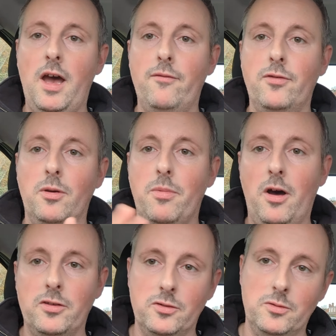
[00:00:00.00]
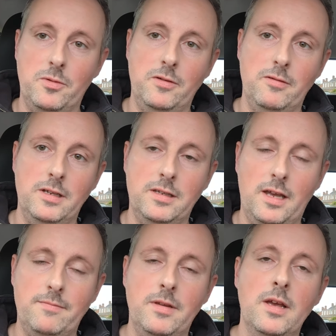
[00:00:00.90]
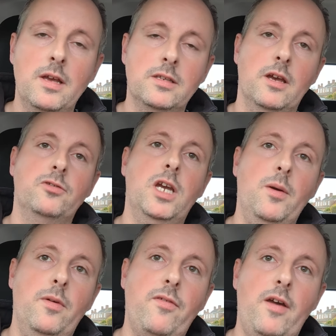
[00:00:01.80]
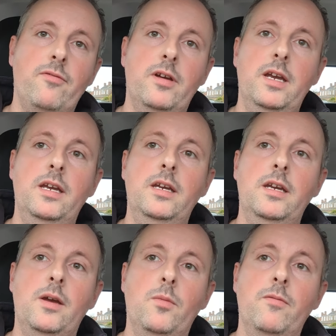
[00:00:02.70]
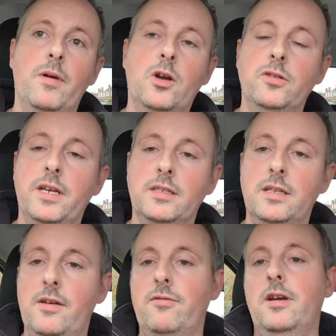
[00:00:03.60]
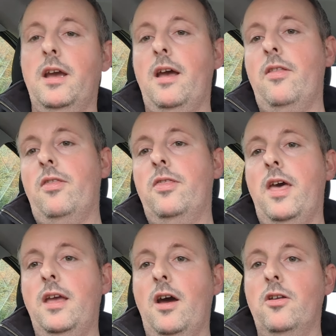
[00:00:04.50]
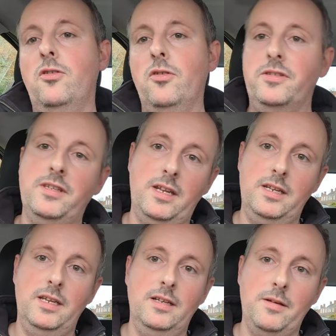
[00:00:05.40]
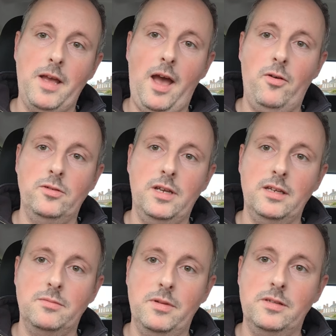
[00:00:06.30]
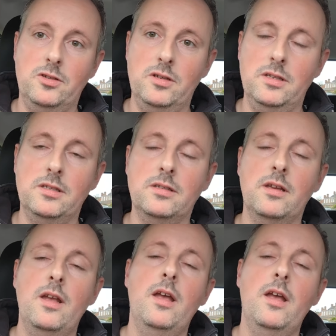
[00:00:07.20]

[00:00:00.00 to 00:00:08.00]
for your parcel to be resent." So I've checked with Evri, with my contacts in Evri. They are not sending out text messages.